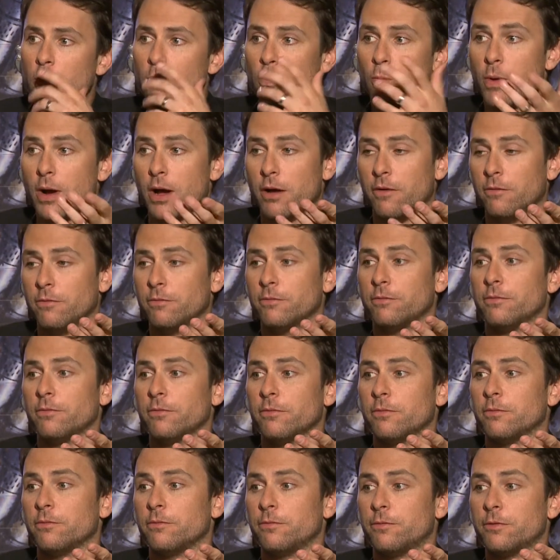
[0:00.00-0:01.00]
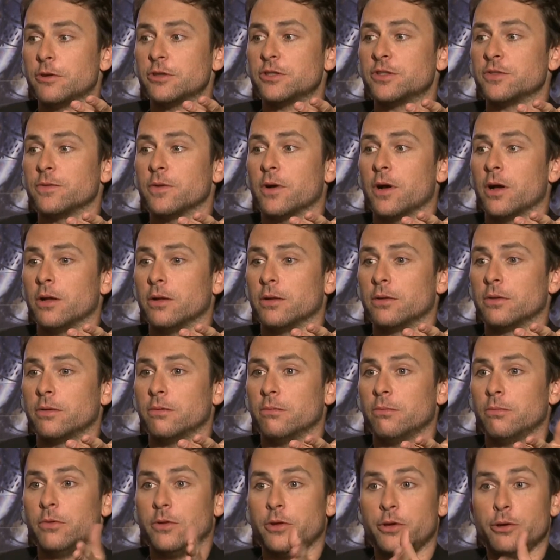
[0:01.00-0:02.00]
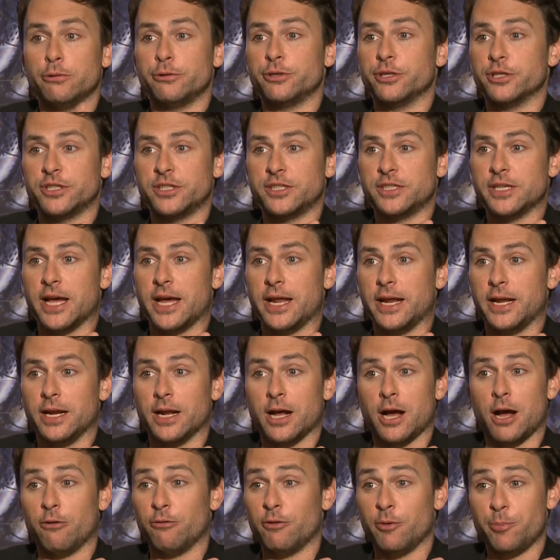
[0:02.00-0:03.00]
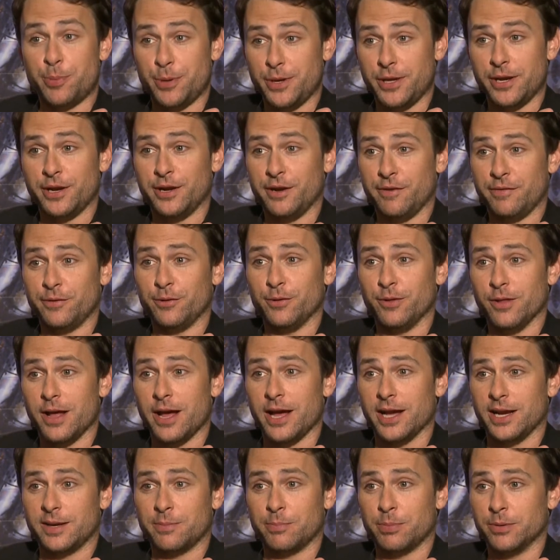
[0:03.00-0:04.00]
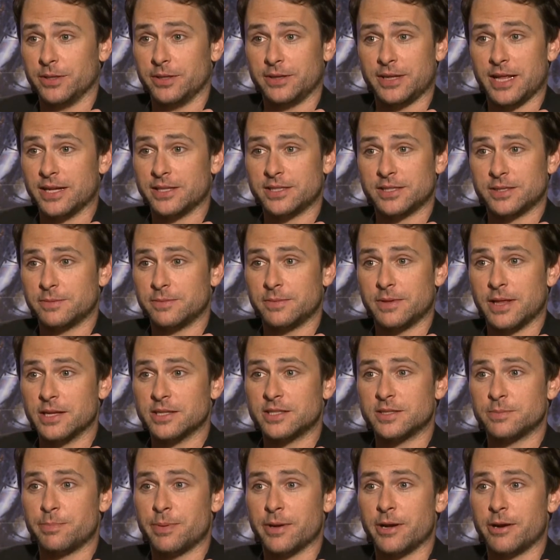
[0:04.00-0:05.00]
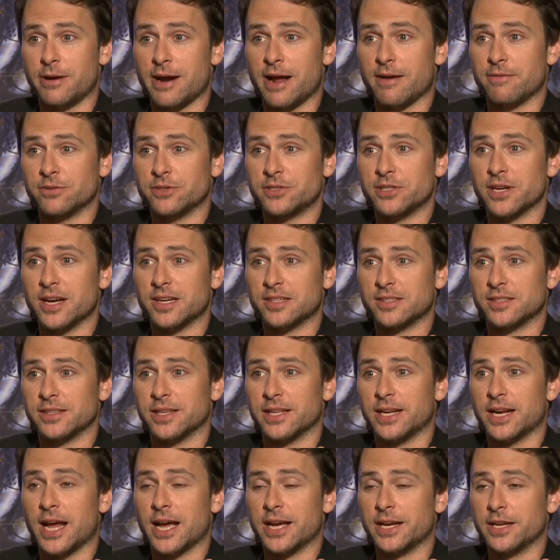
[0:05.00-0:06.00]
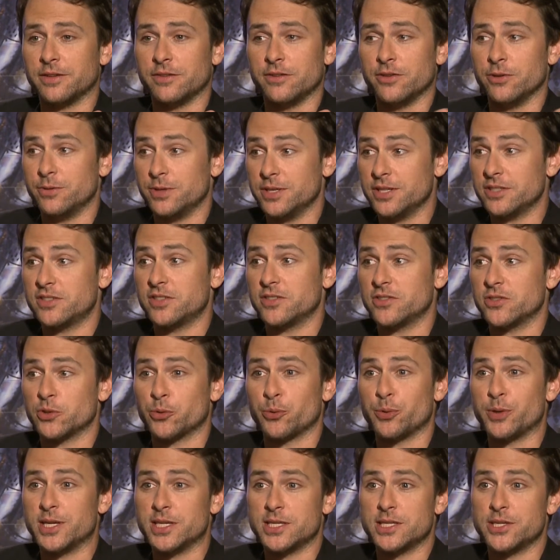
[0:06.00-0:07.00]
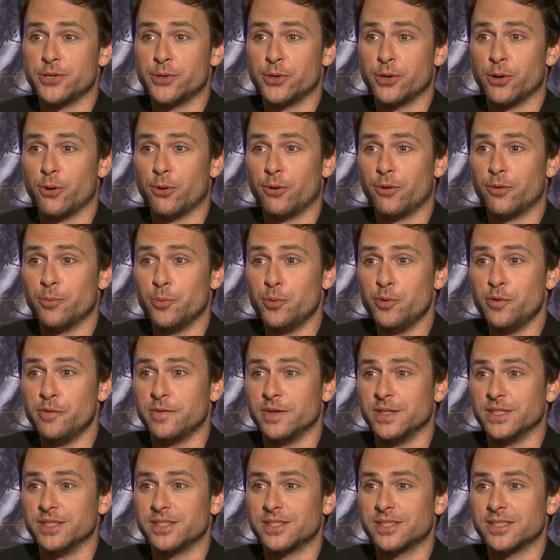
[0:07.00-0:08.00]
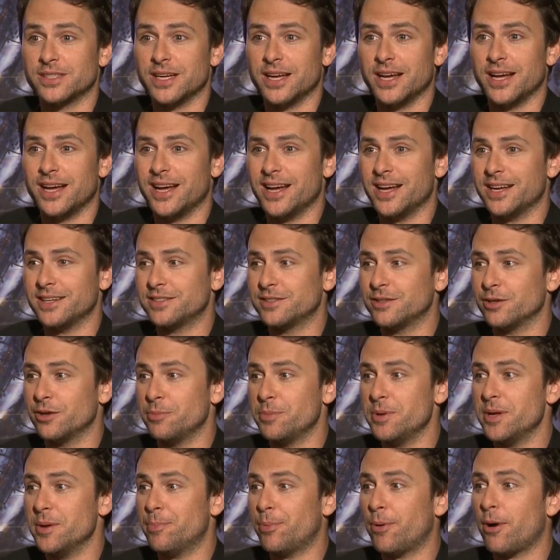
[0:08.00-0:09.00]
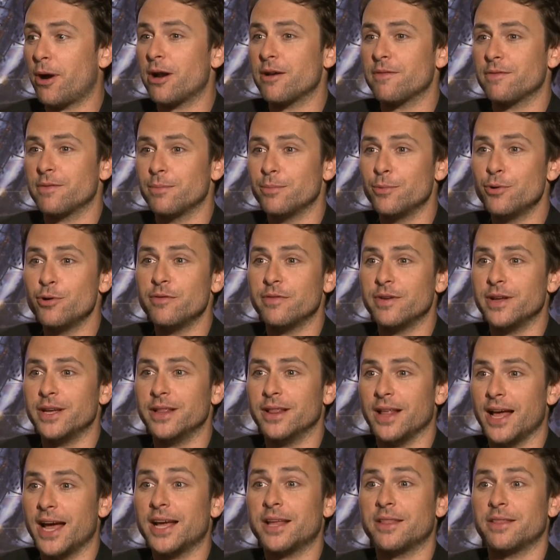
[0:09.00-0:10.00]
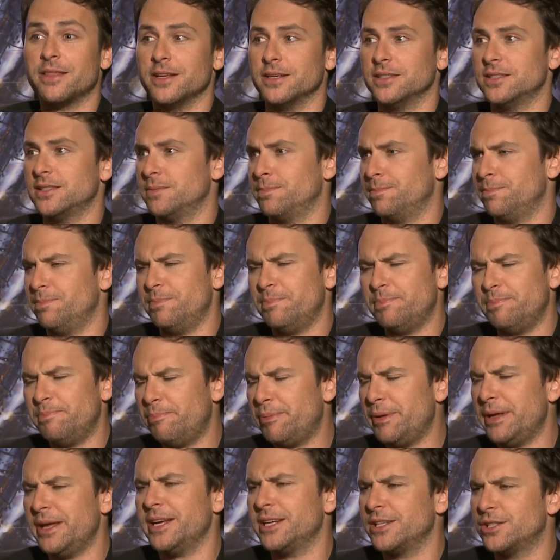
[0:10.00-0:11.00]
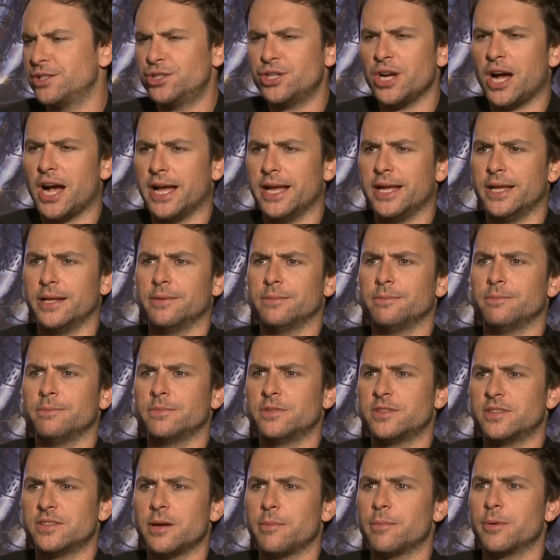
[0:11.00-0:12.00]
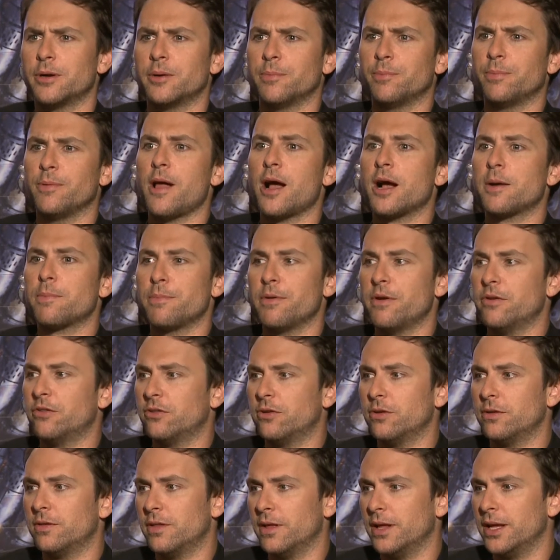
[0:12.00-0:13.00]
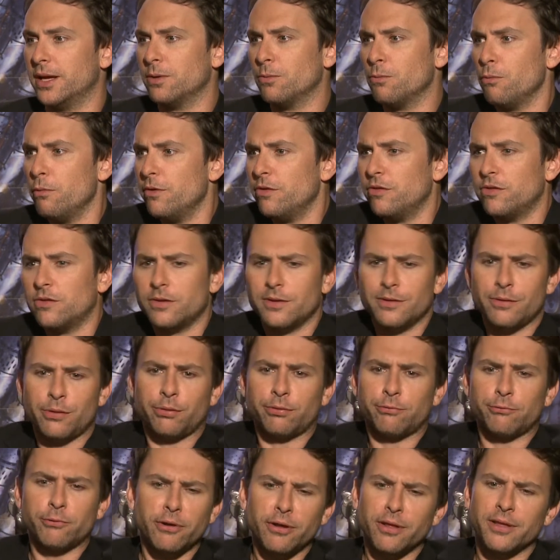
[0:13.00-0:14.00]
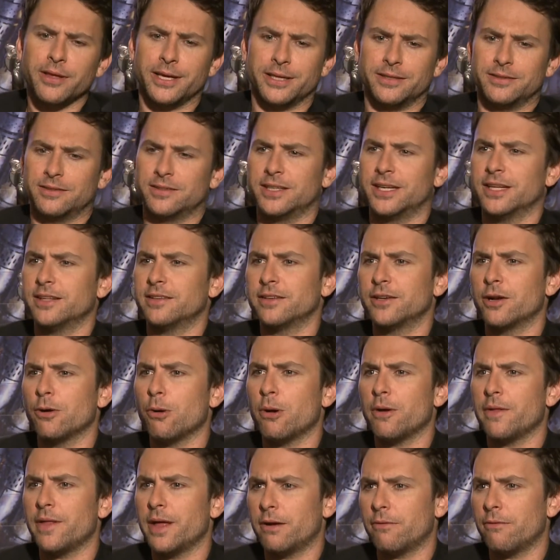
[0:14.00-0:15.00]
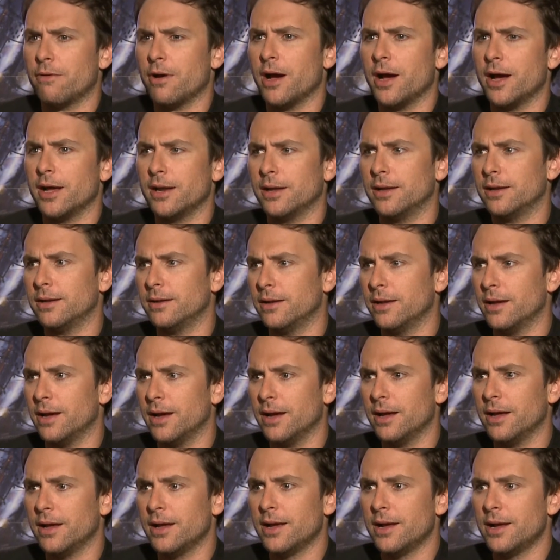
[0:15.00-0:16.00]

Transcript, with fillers: Well, first of all, you just said it. I'll repeat it if you'd like, but that's that's better advertising than I can do. This is the reason you go to the movies. Uh, so to be a part of a movie like this, big giant summer blockbuster thing, was thrilling to get to go on that ride, and uh,